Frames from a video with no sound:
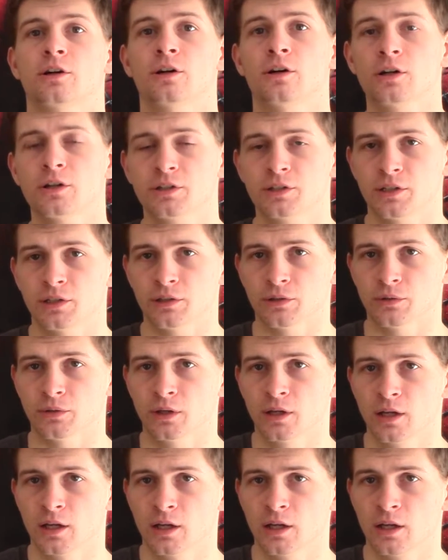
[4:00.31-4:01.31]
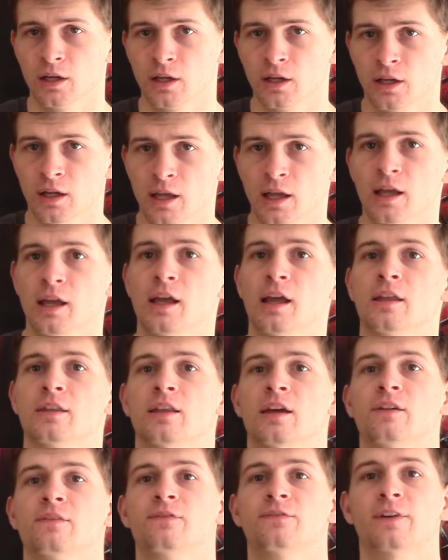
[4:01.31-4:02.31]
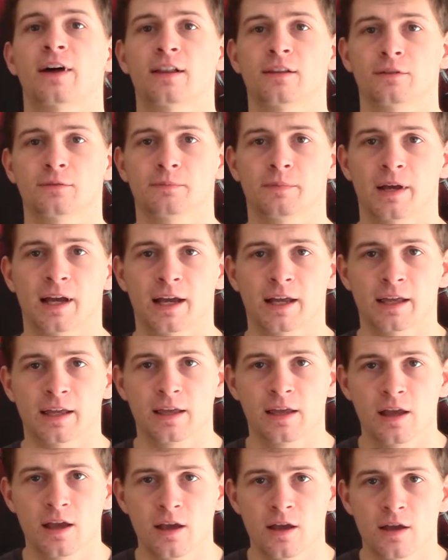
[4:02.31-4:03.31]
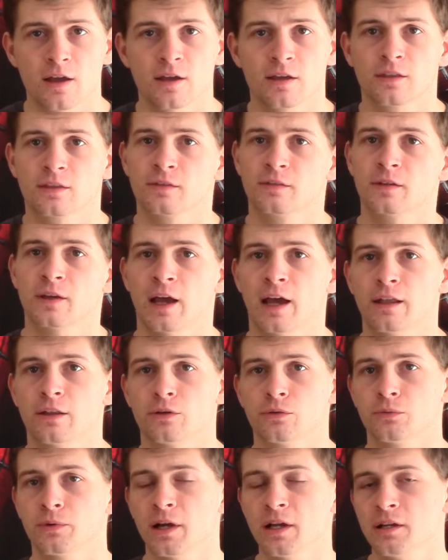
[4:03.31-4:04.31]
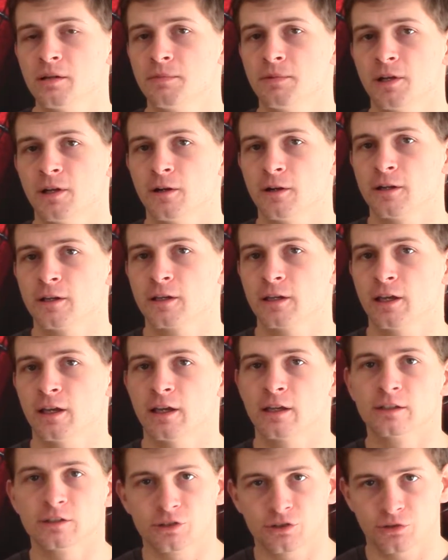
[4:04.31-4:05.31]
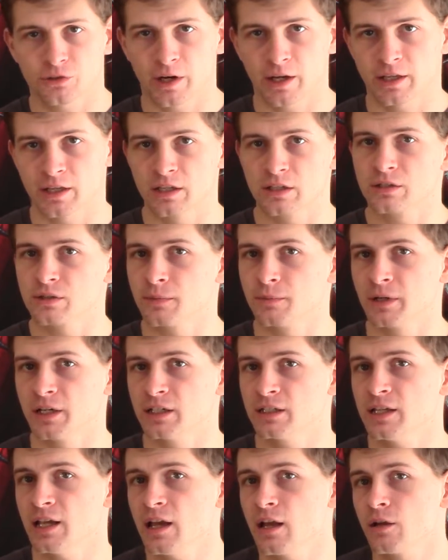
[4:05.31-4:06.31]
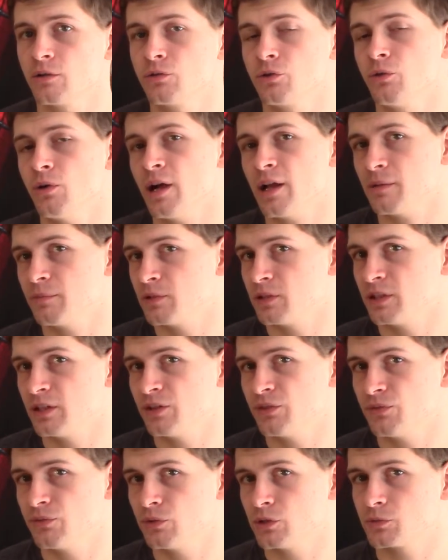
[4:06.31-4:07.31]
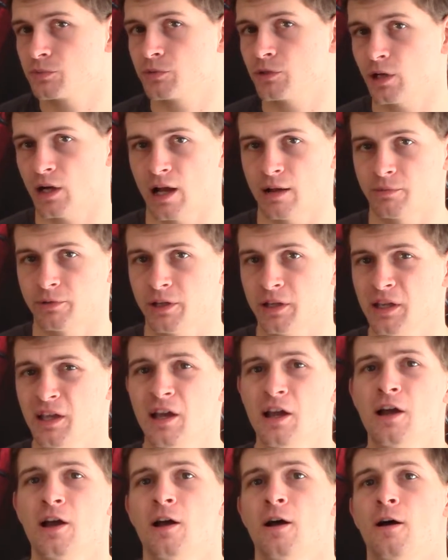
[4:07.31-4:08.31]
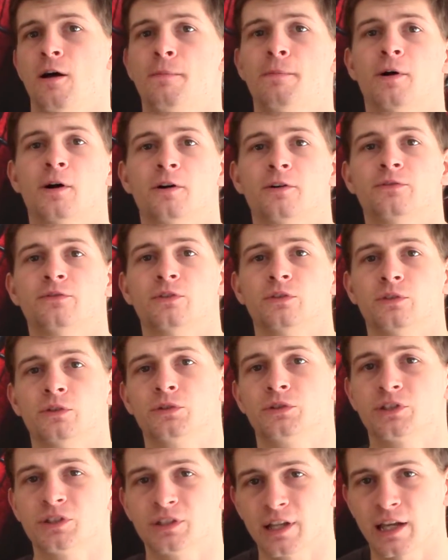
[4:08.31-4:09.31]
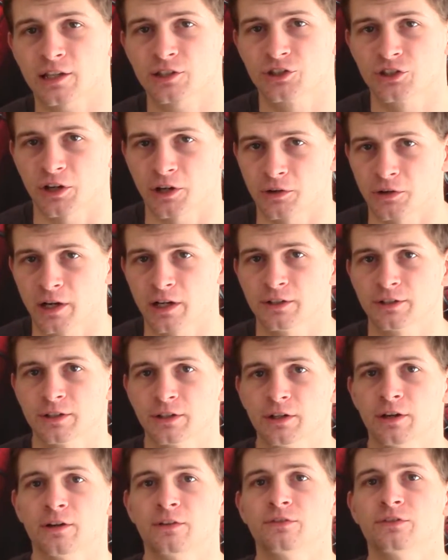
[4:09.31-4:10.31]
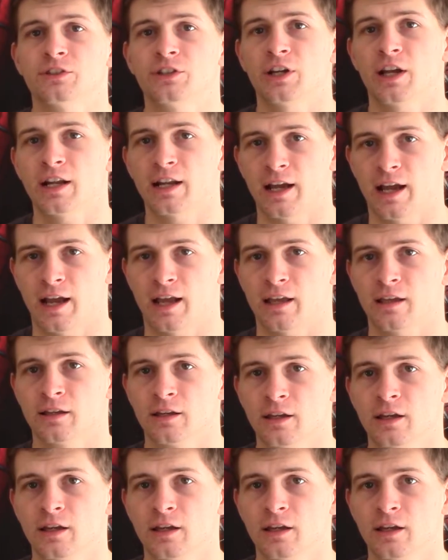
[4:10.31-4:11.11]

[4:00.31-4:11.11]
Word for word: R2, and then followed by Kylo Ren appearing and striking somebody down, who I believe was probably a part of Luke's next generation of Jedi.